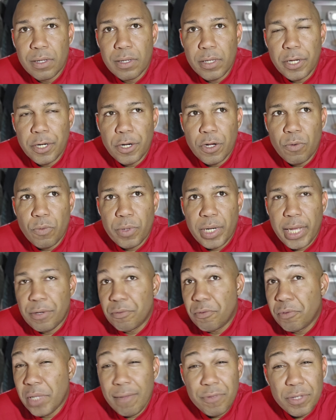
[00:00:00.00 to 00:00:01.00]
you know, when I
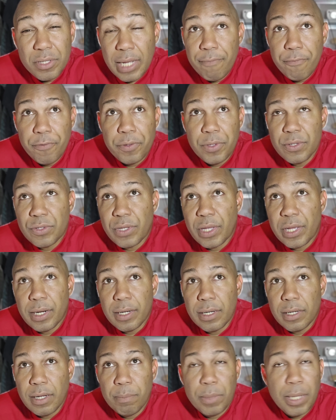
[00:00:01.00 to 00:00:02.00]
don't really have the time for this
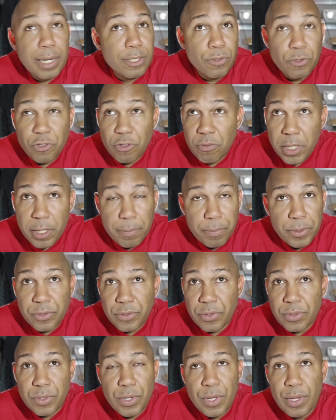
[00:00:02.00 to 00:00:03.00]
and I'm not a social media
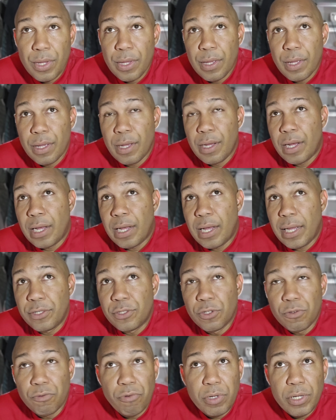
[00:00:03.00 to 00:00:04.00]
person. I
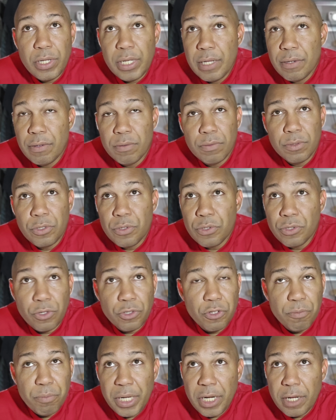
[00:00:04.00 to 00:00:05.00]
don't really use
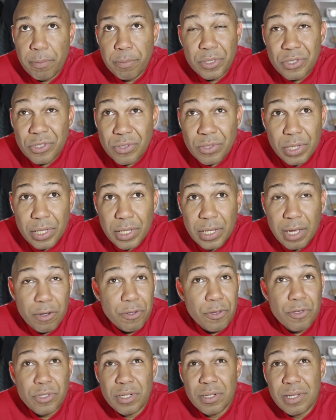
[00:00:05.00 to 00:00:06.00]
social media personally. I
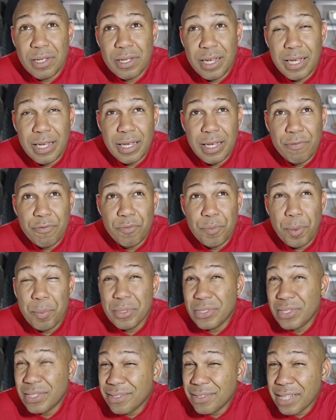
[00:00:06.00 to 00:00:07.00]
only use it uh, from a
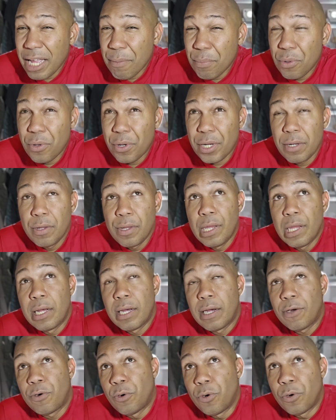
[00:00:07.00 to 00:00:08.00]
business standpoint
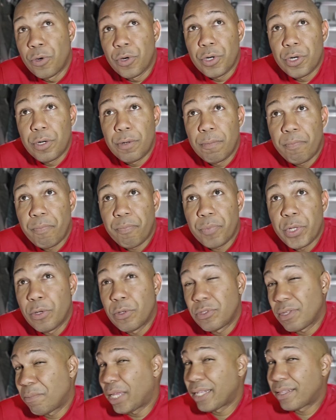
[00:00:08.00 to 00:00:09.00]
or, you know,
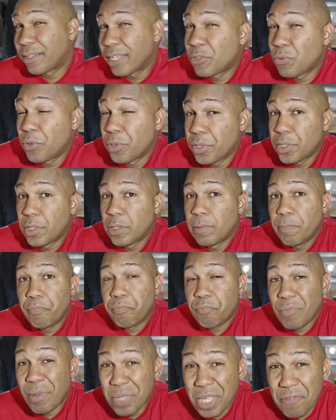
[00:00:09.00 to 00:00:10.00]
something like this where
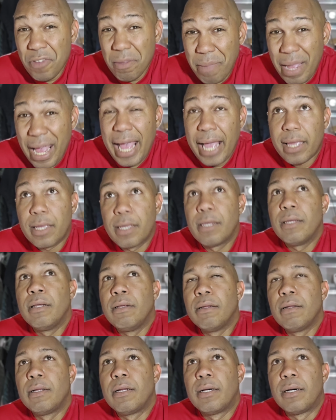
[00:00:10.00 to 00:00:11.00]
I'm giving back.
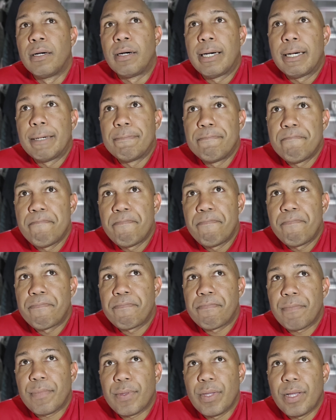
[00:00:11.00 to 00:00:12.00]
Um,
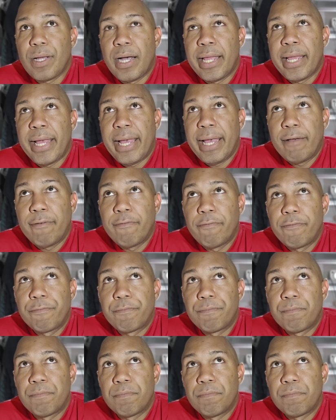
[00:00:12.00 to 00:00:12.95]
I have